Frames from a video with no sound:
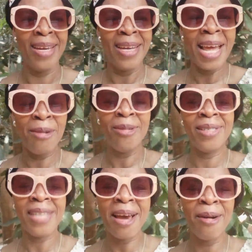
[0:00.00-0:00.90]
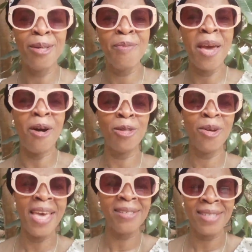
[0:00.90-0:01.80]
Now, cells may
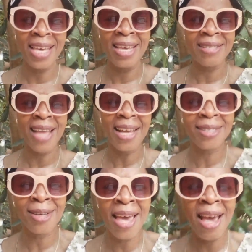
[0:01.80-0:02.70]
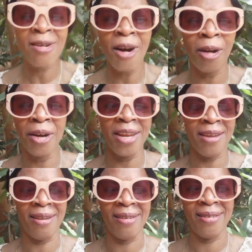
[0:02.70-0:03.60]
also exist as a
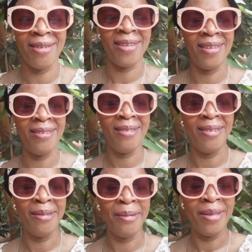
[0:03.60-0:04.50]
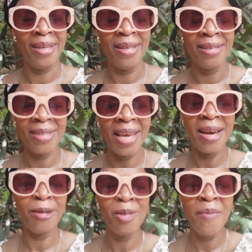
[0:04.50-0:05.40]
colony.
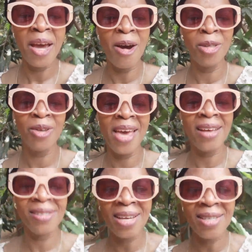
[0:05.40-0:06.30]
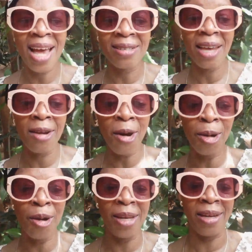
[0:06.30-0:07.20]
Cells may also exist as a
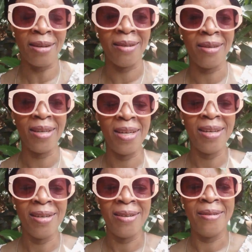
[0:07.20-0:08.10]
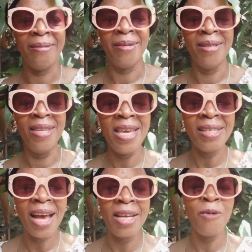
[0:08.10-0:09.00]
colony.
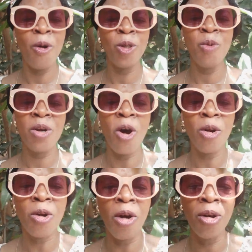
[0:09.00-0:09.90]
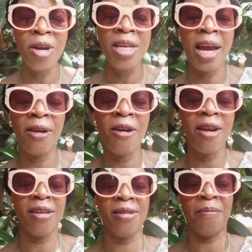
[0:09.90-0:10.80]
These are the ones we call colonial
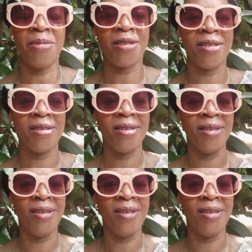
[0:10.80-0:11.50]
organisms.